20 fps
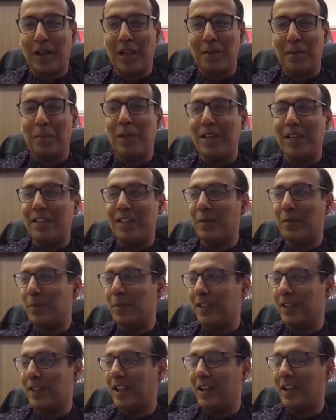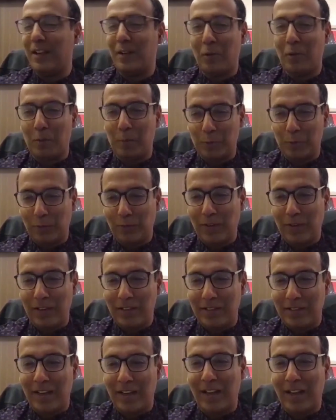unbelievable that it almost
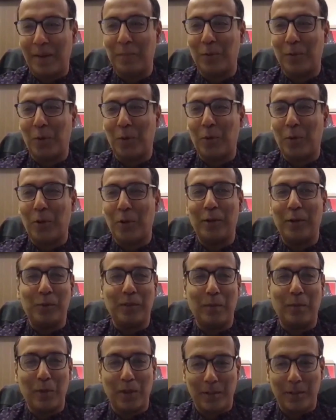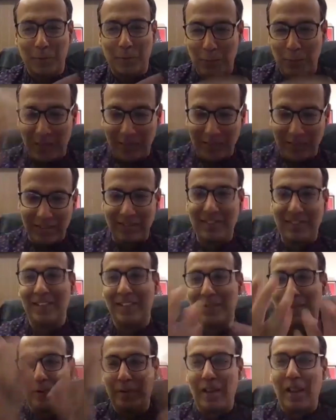feels that I'm talking to someone who exists
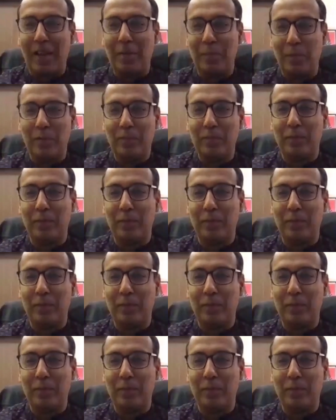in the realm of